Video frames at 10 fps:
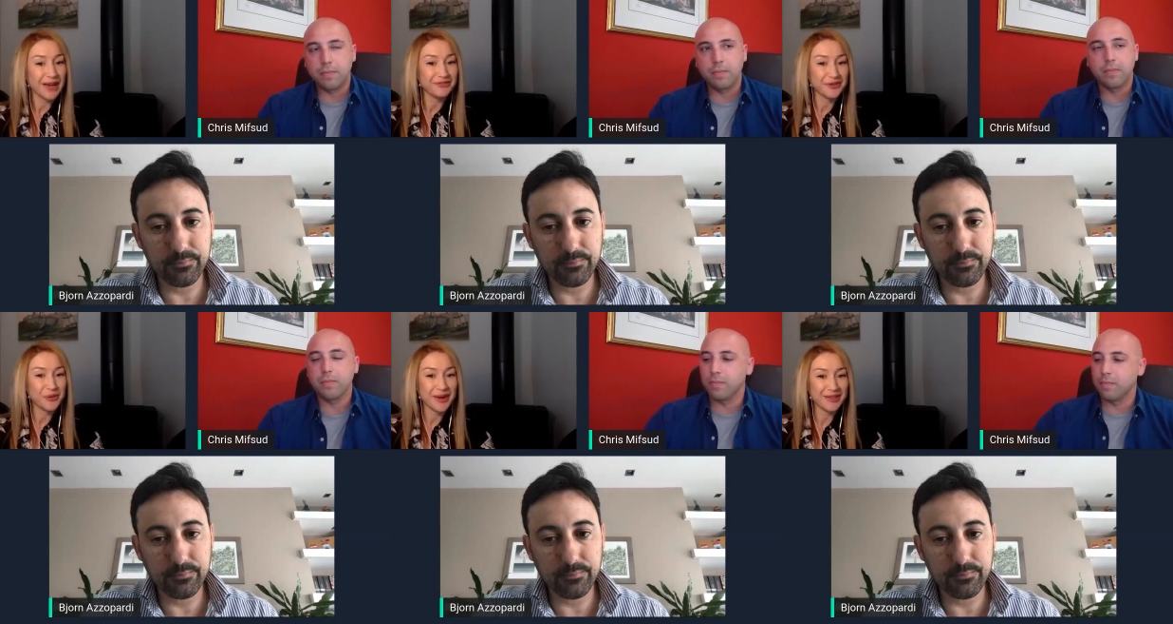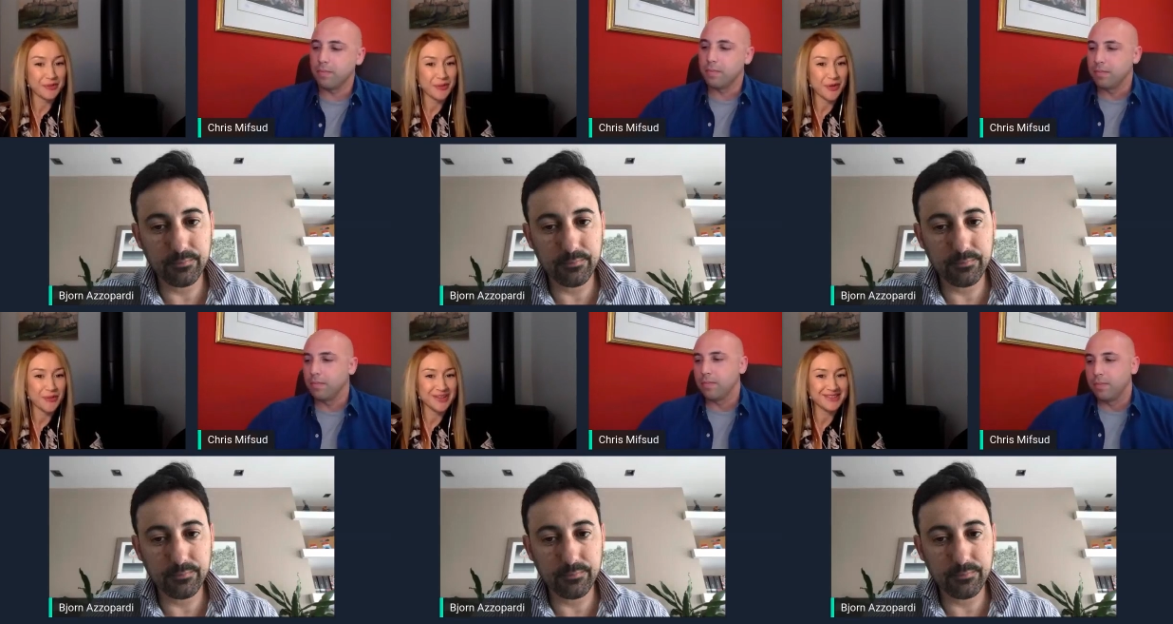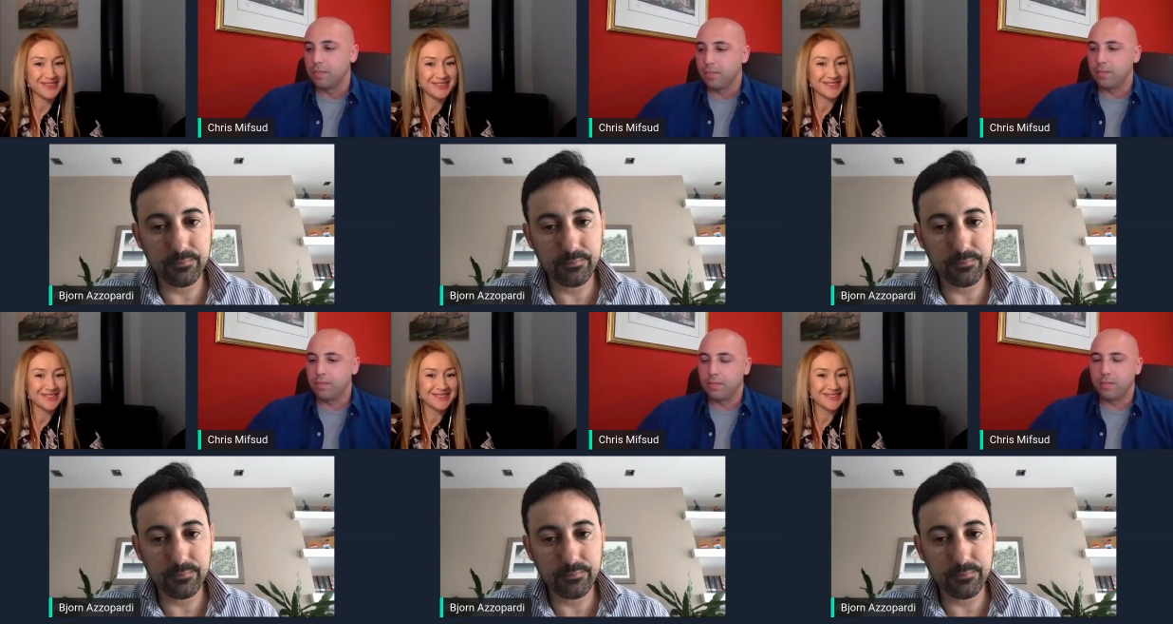Speaker 1: have you at the moment.
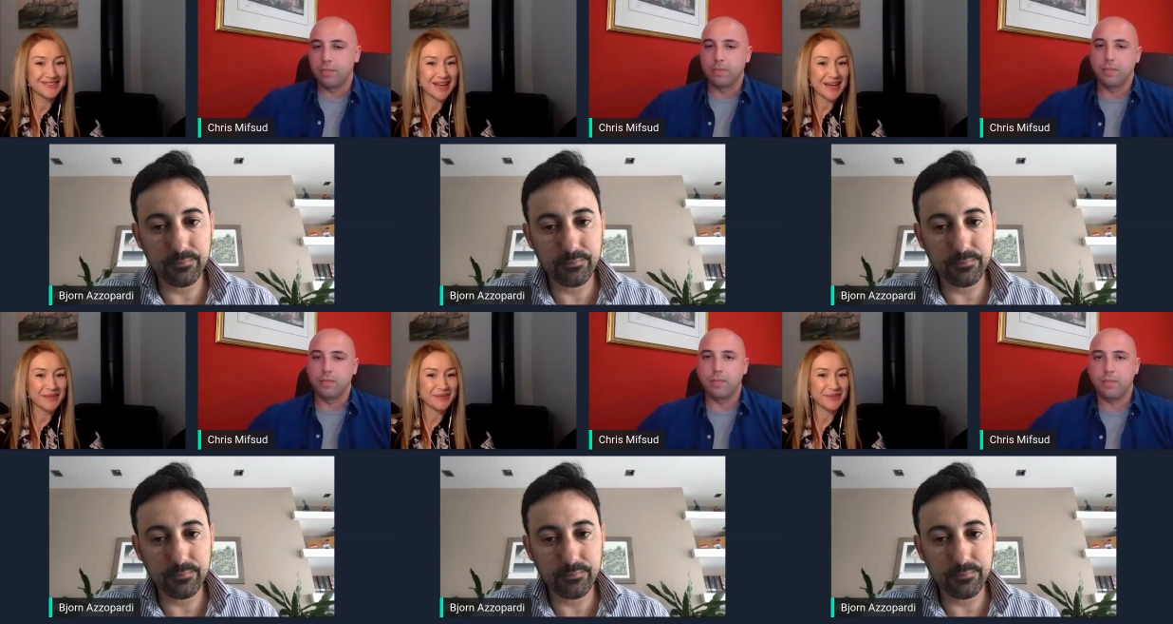I'm